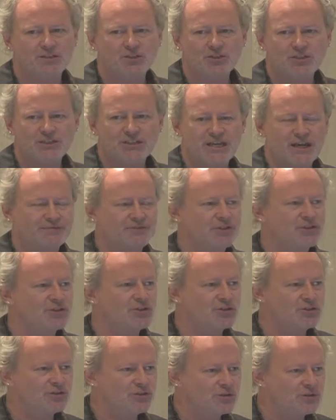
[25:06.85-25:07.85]
You just have to
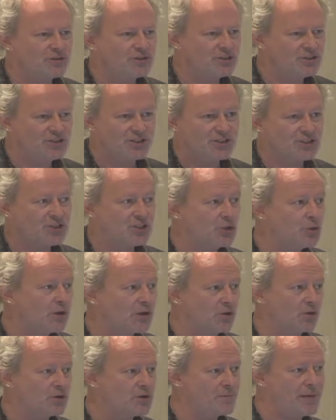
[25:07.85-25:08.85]
just do
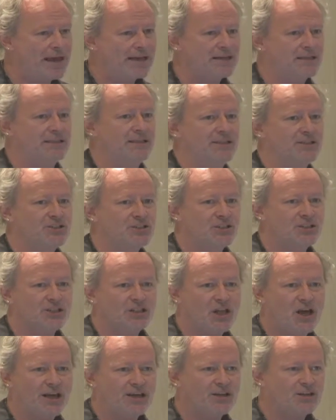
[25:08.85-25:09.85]
it automatically, just
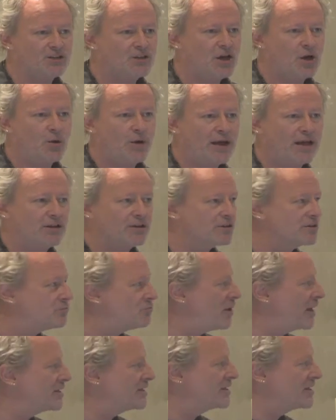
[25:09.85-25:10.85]
like you know how to run an